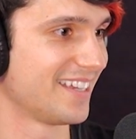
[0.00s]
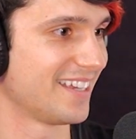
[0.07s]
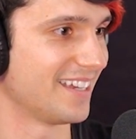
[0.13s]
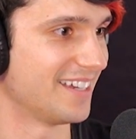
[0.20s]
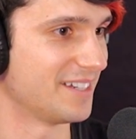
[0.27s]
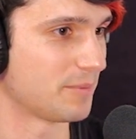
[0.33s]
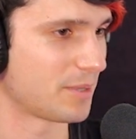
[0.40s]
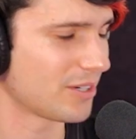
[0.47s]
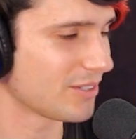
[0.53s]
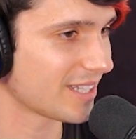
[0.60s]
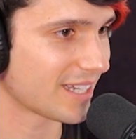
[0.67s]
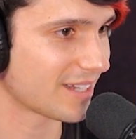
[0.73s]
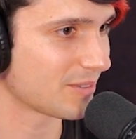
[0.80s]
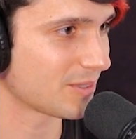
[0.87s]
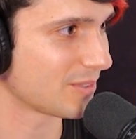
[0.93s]
I don't
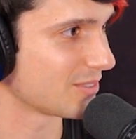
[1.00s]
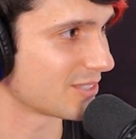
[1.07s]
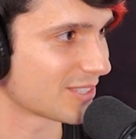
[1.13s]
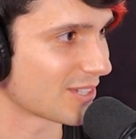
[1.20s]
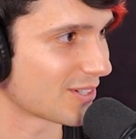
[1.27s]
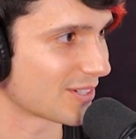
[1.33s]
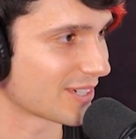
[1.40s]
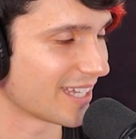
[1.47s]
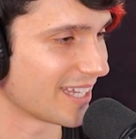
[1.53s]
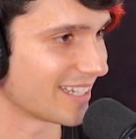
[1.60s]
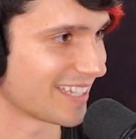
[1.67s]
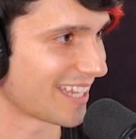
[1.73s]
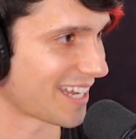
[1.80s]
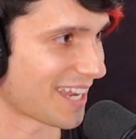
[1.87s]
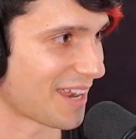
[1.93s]
think I ever even saw her
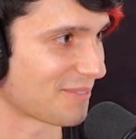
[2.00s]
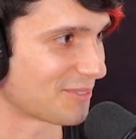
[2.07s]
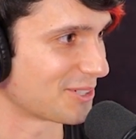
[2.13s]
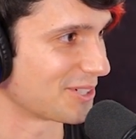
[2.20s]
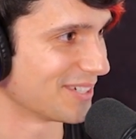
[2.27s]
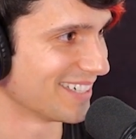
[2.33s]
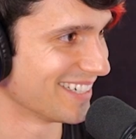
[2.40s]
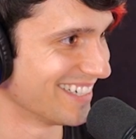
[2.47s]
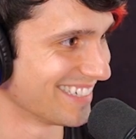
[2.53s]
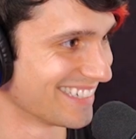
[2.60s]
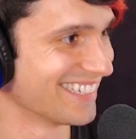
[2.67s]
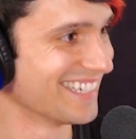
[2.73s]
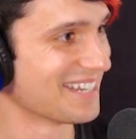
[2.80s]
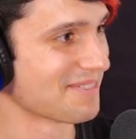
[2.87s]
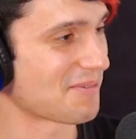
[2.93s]
again, like ever.
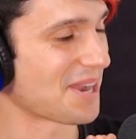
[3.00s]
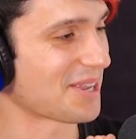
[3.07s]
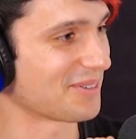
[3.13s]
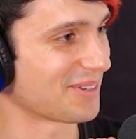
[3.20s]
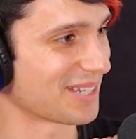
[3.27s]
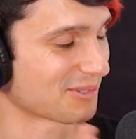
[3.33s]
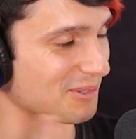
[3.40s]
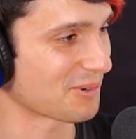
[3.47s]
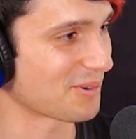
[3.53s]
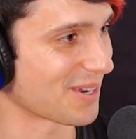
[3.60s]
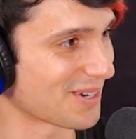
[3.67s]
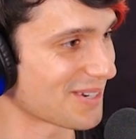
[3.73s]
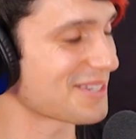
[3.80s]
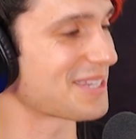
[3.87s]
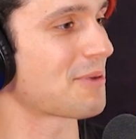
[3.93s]
But anyways, we
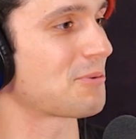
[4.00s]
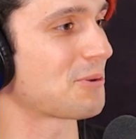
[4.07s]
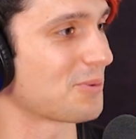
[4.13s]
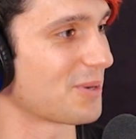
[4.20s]
went our separate